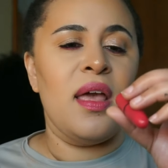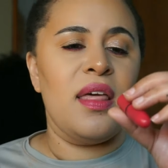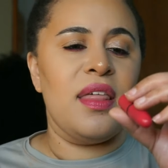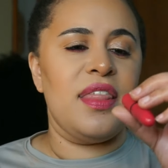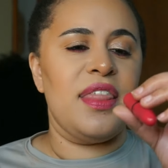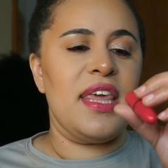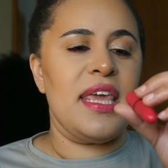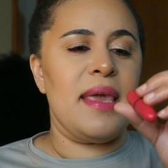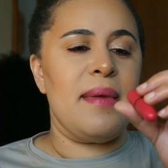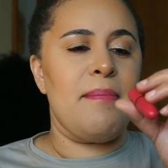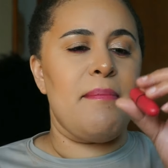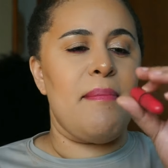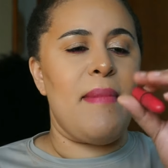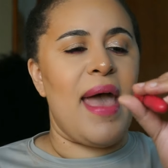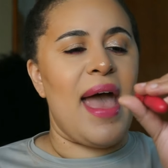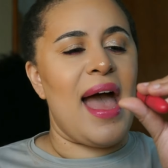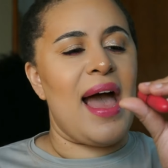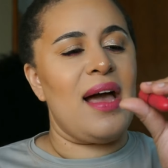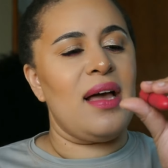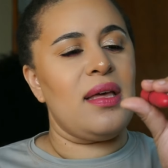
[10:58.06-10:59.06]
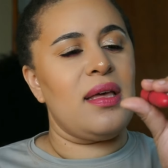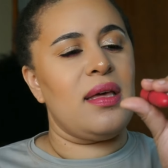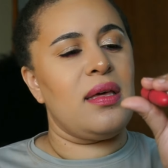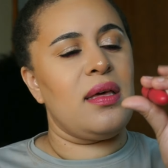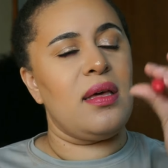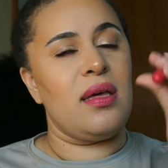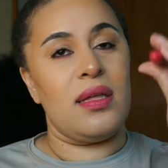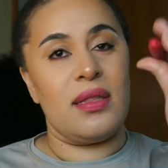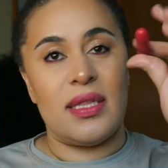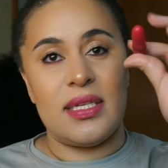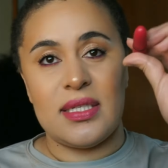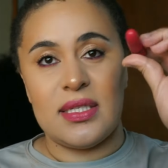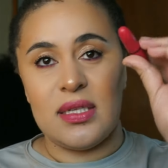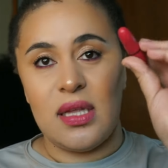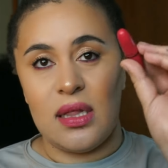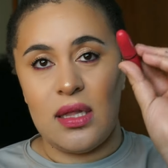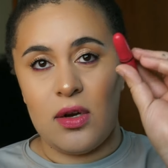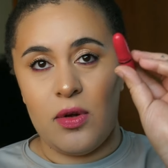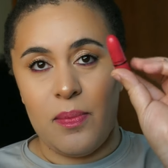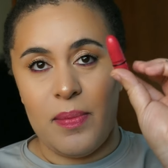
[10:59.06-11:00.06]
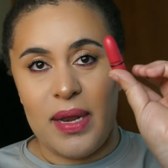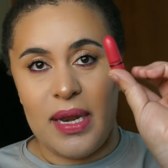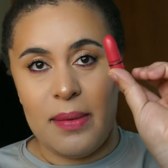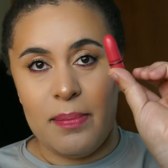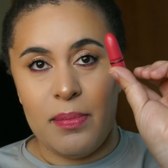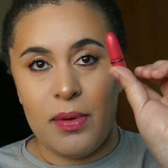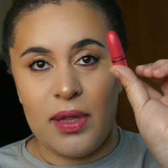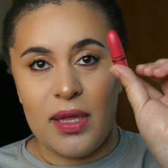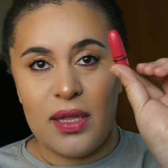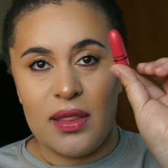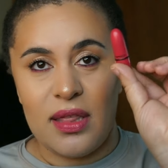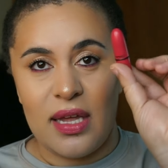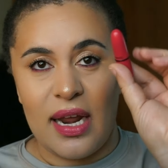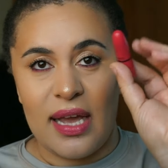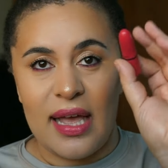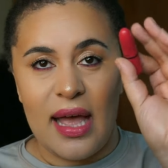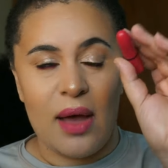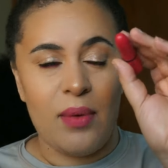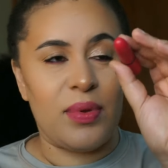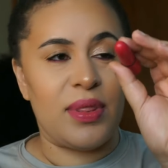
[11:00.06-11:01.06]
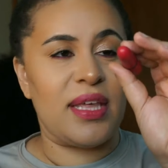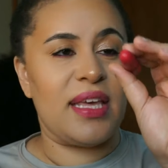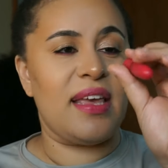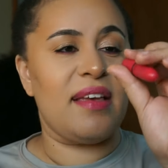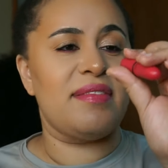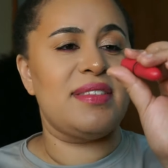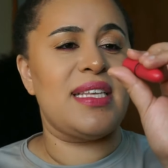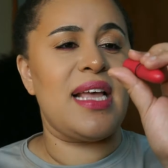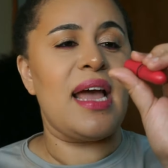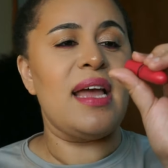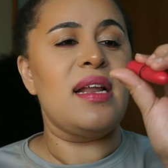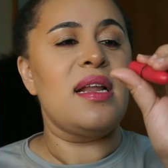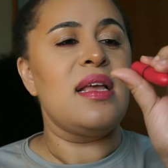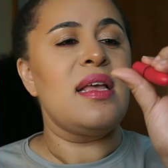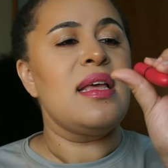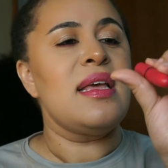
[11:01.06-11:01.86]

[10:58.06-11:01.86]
the MAC. This is a little mini bullet that I got with a gift set.